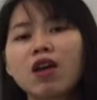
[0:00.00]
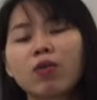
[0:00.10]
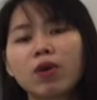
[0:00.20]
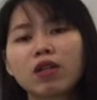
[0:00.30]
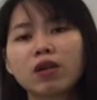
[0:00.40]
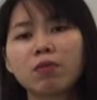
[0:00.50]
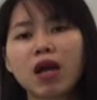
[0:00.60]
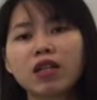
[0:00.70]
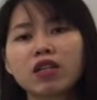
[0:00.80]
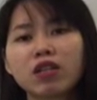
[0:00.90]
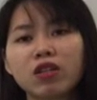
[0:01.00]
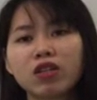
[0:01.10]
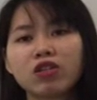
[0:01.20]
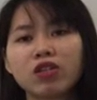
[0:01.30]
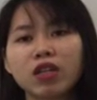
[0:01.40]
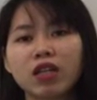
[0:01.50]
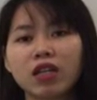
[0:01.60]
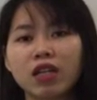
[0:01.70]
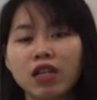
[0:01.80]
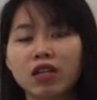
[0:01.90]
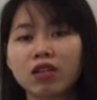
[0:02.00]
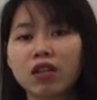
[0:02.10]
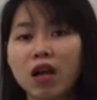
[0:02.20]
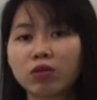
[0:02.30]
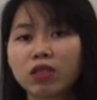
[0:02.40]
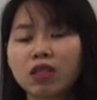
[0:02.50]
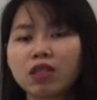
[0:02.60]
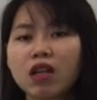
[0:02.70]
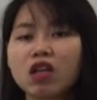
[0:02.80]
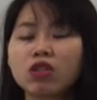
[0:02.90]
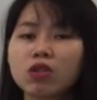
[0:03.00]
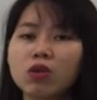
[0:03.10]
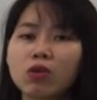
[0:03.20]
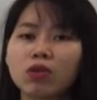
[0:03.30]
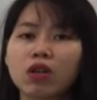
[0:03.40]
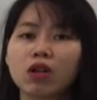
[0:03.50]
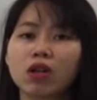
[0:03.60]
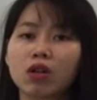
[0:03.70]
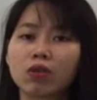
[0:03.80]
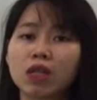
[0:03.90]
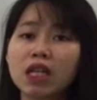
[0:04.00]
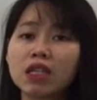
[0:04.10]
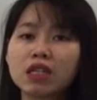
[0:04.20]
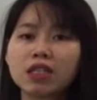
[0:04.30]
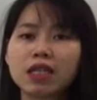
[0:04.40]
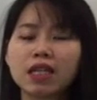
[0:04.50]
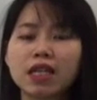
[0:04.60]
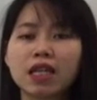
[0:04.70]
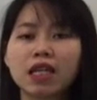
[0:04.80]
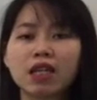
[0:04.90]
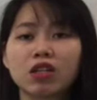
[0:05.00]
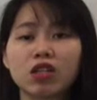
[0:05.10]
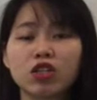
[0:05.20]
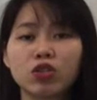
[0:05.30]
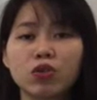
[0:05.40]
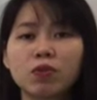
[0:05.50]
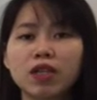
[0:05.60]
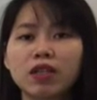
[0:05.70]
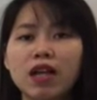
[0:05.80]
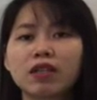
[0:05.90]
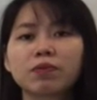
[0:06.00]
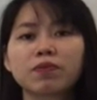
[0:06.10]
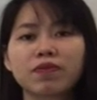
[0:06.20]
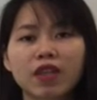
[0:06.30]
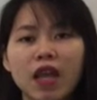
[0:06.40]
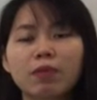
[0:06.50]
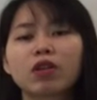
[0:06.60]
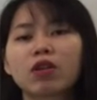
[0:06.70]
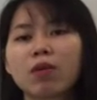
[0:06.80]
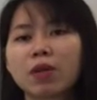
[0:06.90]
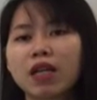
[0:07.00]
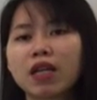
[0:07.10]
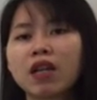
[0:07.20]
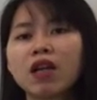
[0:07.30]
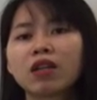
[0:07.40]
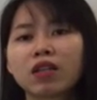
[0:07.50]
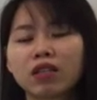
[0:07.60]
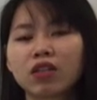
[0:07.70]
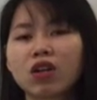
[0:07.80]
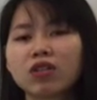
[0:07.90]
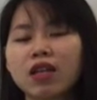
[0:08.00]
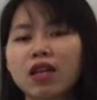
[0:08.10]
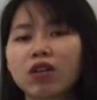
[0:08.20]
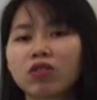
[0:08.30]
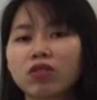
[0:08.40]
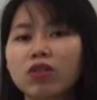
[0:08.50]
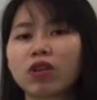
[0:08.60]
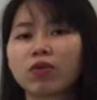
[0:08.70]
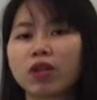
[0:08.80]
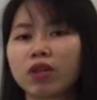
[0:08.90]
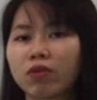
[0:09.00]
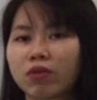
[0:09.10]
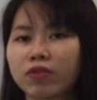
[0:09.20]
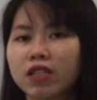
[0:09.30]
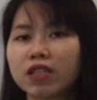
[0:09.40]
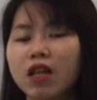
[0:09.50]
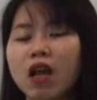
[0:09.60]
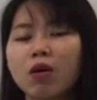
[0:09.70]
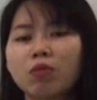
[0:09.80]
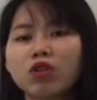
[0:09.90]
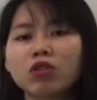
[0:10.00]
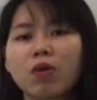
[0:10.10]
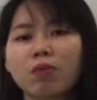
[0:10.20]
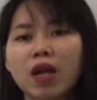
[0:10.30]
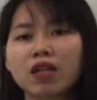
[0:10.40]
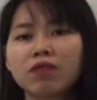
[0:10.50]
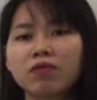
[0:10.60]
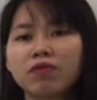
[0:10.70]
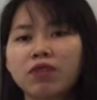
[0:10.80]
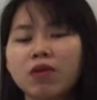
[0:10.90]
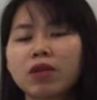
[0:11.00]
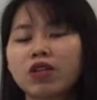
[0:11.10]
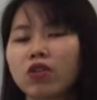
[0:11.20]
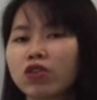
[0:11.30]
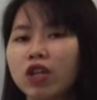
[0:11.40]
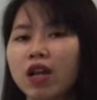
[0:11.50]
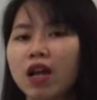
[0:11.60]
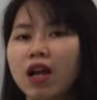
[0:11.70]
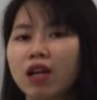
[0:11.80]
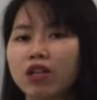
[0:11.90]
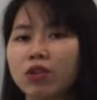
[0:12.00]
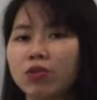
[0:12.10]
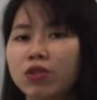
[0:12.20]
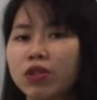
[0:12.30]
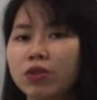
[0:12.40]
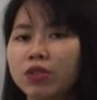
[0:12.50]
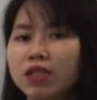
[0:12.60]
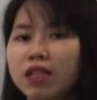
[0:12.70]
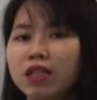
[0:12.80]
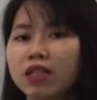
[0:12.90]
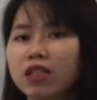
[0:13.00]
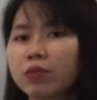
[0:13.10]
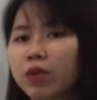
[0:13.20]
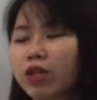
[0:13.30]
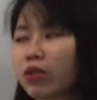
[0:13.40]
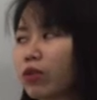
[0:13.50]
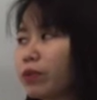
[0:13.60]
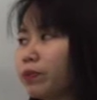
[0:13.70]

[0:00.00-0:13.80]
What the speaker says: When the mining industry is in the downturn, so the redundancy is an instrument that help the company cut costs and also increase the profits. Most of mining firms in Australia is using this method.